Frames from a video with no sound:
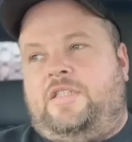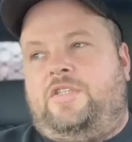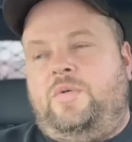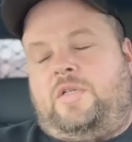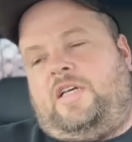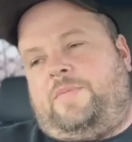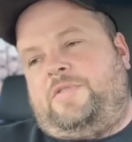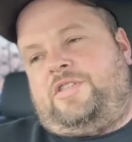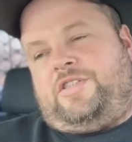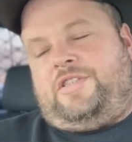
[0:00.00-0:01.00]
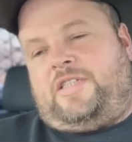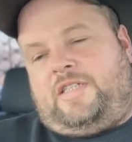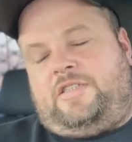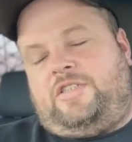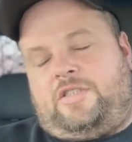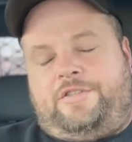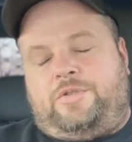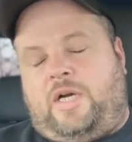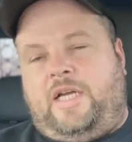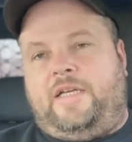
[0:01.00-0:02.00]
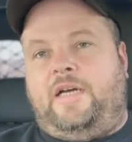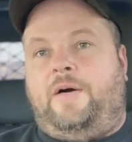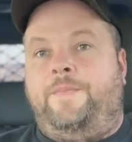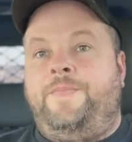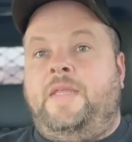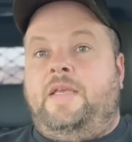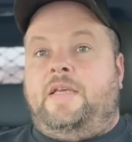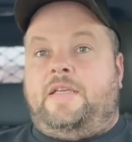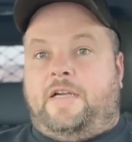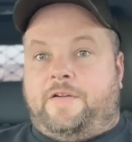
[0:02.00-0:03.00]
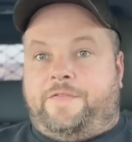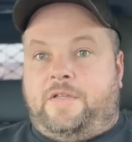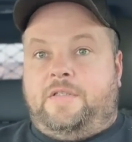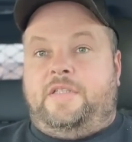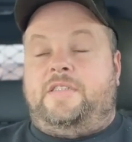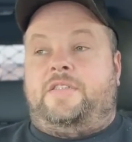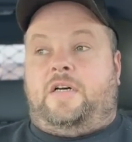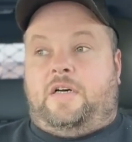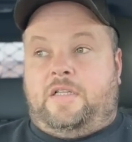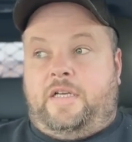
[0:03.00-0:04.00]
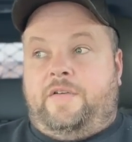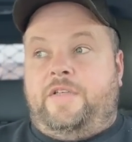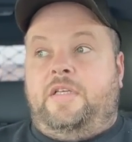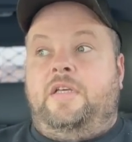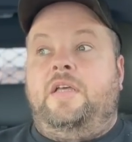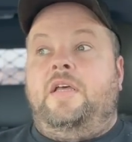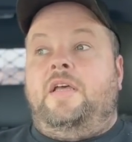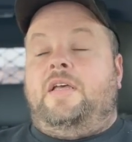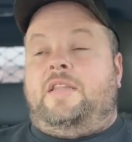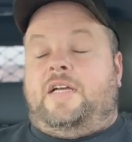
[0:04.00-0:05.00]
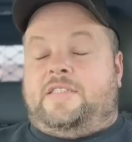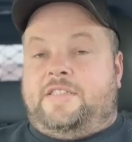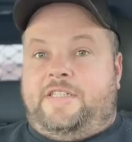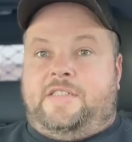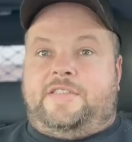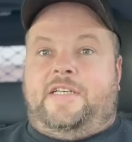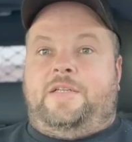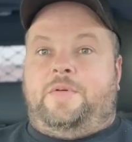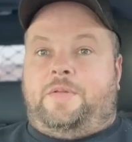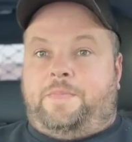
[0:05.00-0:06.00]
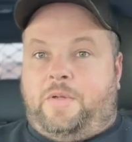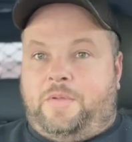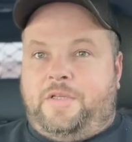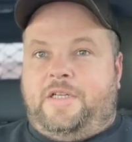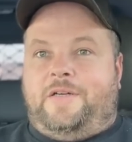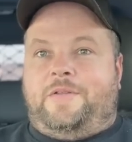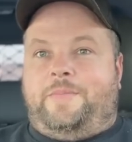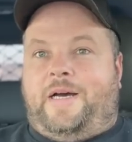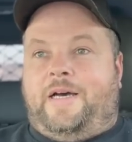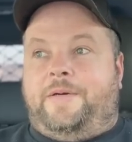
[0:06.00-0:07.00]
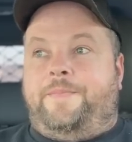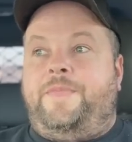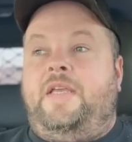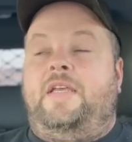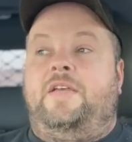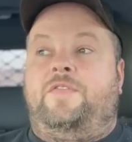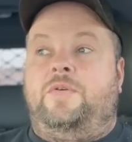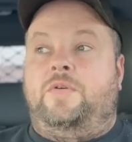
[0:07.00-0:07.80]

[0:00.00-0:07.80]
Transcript: 2 o'clock position and kind of just like drag it out. Careful, it's all heavy. That's the downside with pulling it out the bottom. If you